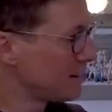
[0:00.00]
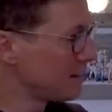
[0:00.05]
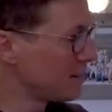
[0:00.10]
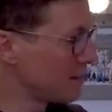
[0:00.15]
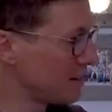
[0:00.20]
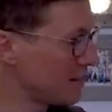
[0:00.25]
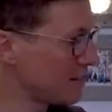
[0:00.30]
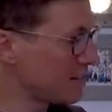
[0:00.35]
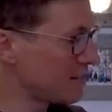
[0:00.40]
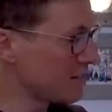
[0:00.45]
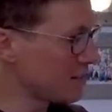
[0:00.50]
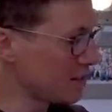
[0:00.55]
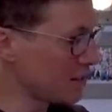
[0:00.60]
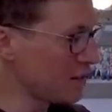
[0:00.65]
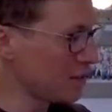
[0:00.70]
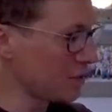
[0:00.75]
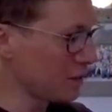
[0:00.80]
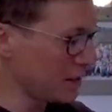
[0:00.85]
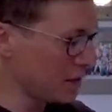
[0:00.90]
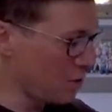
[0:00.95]
this is
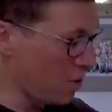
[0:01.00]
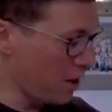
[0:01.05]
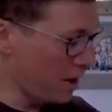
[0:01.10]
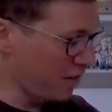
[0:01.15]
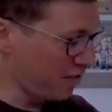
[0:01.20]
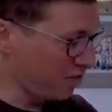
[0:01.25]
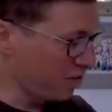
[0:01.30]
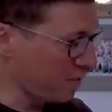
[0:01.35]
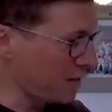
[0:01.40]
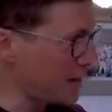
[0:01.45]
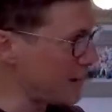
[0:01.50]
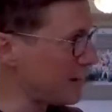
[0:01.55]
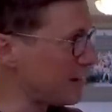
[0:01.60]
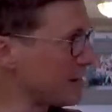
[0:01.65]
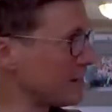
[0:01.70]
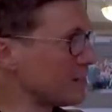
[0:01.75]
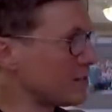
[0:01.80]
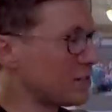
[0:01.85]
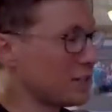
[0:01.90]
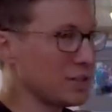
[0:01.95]
literally going from a
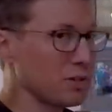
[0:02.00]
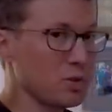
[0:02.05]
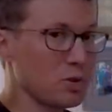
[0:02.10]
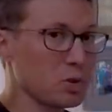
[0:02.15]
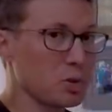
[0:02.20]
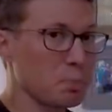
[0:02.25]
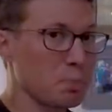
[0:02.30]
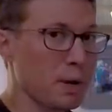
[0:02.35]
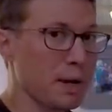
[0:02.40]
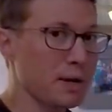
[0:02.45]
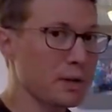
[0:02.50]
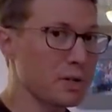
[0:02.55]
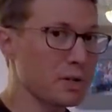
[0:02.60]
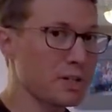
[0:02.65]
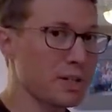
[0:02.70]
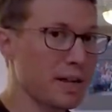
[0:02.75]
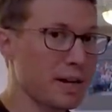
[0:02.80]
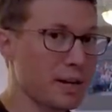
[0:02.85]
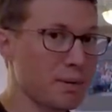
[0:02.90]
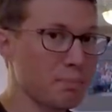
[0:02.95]
zero spreader
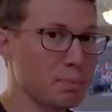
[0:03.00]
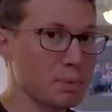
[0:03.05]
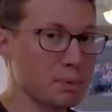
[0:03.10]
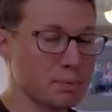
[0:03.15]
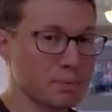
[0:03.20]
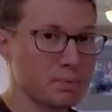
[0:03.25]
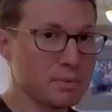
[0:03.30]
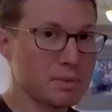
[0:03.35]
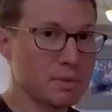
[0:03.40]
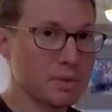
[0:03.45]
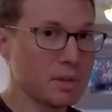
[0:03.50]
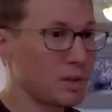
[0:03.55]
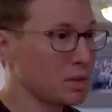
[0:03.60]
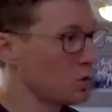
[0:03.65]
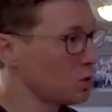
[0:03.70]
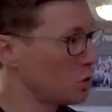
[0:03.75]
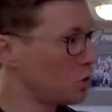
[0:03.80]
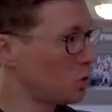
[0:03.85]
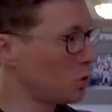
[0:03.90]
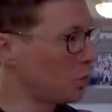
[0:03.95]
setup
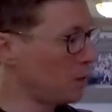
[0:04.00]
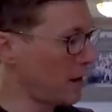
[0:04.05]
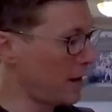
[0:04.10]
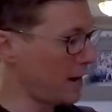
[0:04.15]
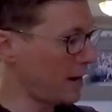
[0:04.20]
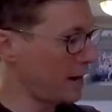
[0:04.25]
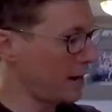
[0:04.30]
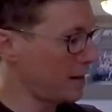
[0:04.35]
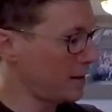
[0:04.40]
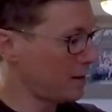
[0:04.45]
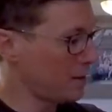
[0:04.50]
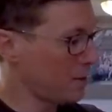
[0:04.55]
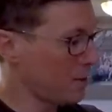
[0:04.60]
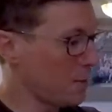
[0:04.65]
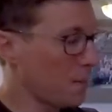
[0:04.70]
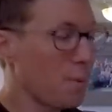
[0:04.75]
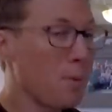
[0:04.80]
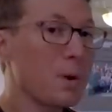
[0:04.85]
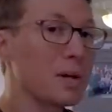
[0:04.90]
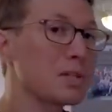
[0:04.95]
to a
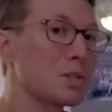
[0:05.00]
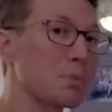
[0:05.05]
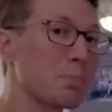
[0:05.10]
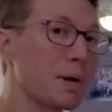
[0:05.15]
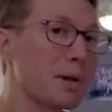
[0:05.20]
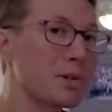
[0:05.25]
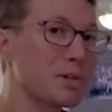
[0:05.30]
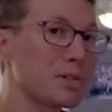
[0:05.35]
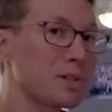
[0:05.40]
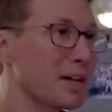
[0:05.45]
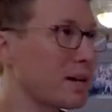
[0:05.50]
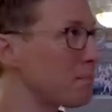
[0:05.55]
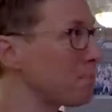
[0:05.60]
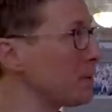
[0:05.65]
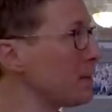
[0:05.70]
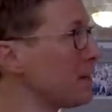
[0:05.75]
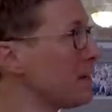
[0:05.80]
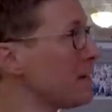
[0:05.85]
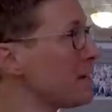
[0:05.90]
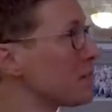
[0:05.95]
one spreader setup.
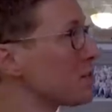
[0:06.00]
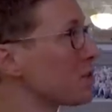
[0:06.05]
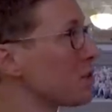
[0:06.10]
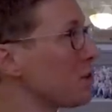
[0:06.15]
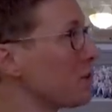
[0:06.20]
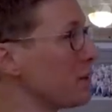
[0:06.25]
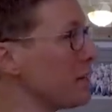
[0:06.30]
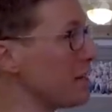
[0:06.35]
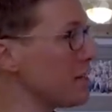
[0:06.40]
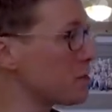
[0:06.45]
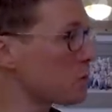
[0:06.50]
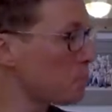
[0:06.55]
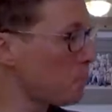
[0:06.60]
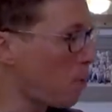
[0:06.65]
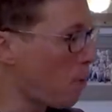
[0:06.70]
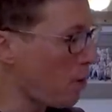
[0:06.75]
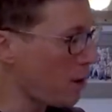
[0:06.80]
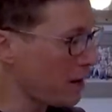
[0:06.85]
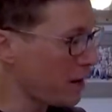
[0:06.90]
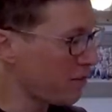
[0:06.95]
So each
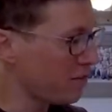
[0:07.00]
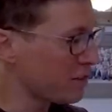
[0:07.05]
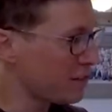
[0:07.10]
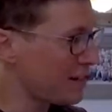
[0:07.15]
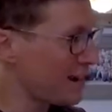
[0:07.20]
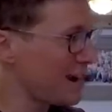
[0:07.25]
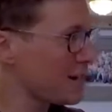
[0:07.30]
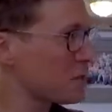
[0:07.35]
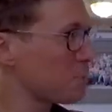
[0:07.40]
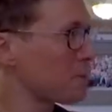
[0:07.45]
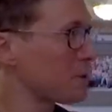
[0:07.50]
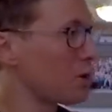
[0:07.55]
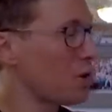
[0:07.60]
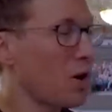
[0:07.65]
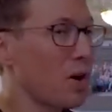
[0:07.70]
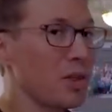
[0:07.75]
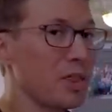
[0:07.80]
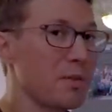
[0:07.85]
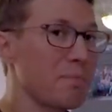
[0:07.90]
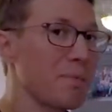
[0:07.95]
point of attachment
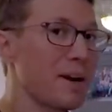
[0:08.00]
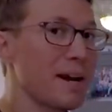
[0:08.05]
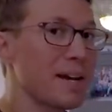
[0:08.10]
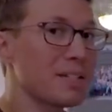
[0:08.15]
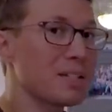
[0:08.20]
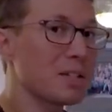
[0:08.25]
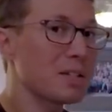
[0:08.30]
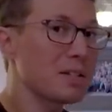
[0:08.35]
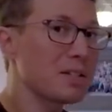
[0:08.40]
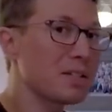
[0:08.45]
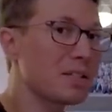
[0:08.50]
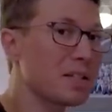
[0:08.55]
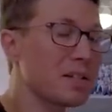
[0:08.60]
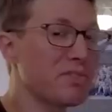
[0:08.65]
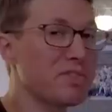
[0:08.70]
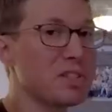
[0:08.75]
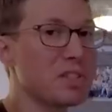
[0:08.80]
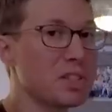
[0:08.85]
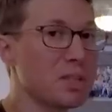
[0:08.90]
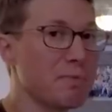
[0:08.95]
on the mast
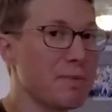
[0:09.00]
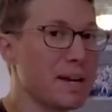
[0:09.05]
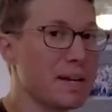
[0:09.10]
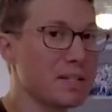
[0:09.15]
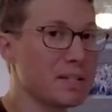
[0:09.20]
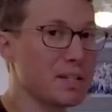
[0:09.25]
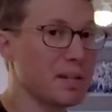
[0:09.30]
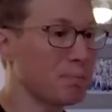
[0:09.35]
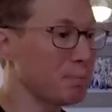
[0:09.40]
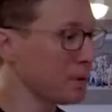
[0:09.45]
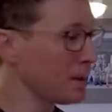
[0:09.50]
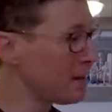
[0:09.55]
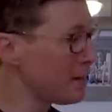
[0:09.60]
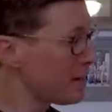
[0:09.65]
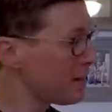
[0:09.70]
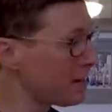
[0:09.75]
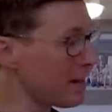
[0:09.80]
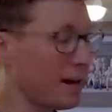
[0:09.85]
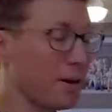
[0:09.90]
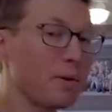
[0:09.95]
stiffens the mast up.
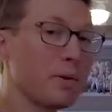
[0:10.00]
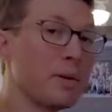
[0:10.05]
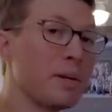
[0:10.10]
Now,